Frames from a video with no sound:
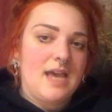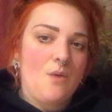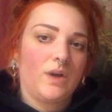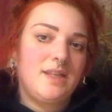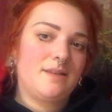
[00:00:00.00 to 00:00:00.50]
I
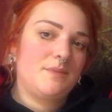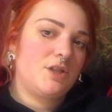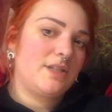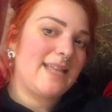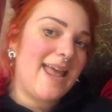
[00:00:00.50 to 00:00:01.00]
wanted them
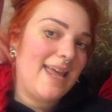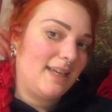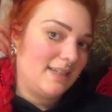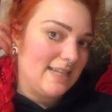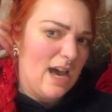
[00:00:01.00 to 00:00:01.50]
to just
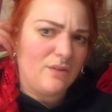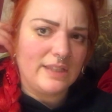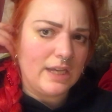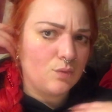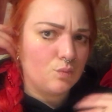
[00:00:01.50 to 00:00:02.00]
hang
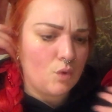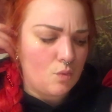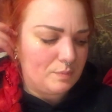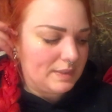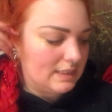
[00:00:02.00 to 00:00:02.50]
down like
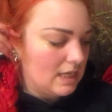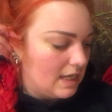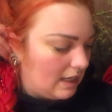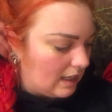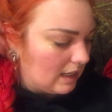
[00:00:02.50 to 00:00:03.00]
ropes,
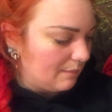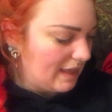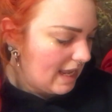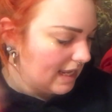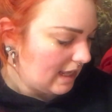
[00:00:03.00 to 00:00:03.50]

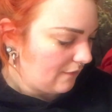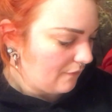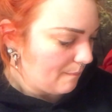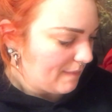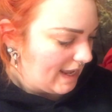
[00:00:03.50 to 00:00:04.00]
hanging
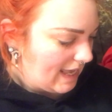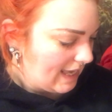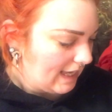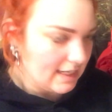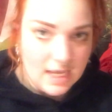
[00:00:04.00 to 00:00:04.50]
from my
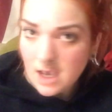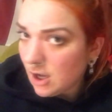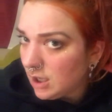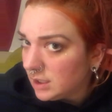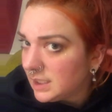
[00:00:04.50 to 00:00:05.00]
head
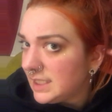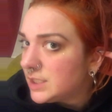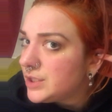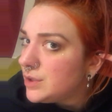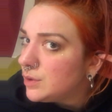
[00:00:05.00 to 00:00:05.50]
on
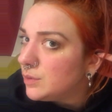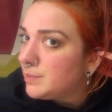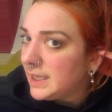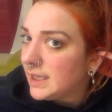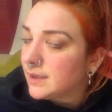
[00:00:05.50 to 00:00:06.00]
these 2
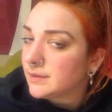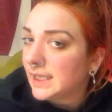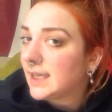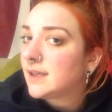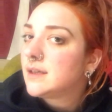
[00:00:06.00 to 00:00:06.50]
big,
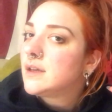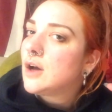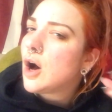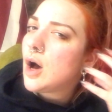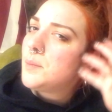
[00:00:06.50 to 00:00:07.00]
like
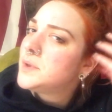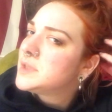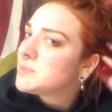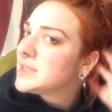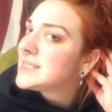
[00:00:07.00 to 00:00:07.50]

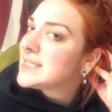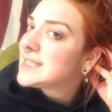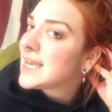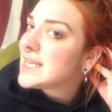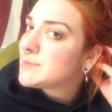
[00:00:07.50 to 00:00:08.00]
almost Princess
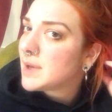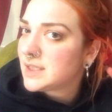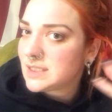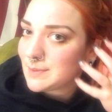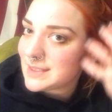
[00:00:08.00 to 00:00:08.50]
Leia's
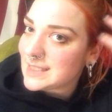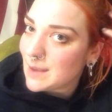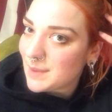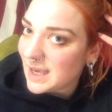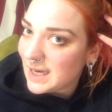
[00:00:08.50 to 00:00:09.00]
buns, but
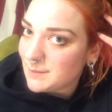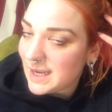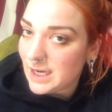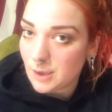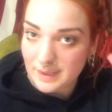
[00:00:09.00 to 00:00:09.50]
set behind
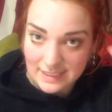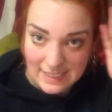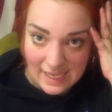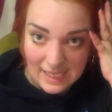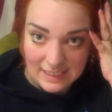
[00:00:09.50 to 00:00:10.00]
my ear because
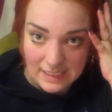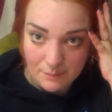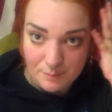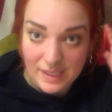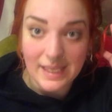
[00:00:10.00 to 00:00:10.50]
I had the
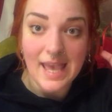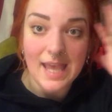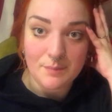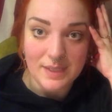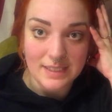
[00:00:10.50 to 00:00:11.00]
big
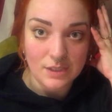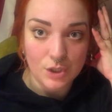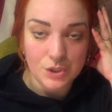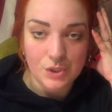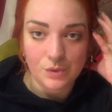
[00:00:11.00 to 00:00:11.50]
headpiece
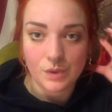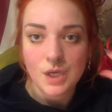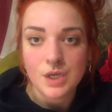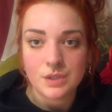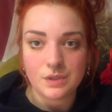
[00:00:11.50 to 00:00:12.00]
on too.
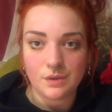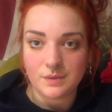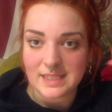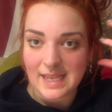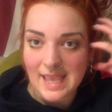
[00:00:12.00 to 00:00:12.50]
So it
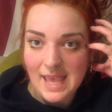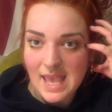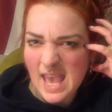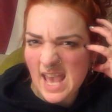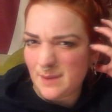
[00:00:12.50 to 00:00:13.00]
was like
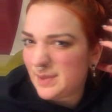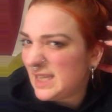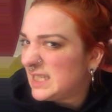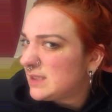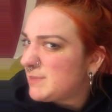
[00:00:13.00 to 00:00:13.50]

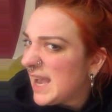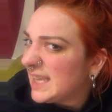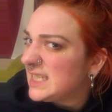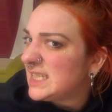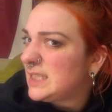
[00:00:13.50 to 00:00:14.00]
headpiece
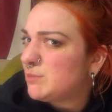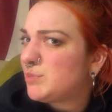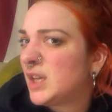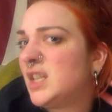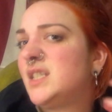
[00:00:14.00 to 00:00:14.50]
back into these
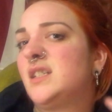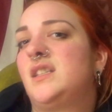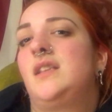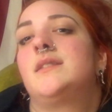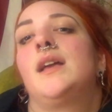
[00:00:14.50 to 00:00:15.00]
buns, into
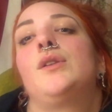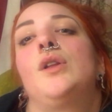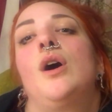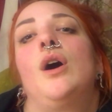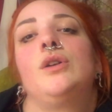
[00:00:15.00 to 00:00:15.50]
these like
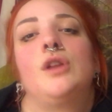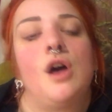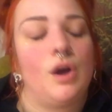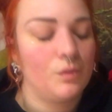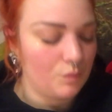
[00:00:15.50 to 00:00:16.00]

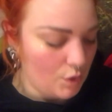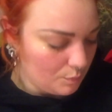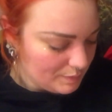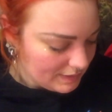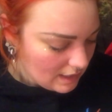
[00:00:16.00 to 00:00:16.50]
long
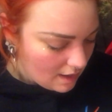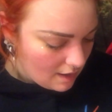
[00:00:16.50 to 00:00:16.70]
ropes.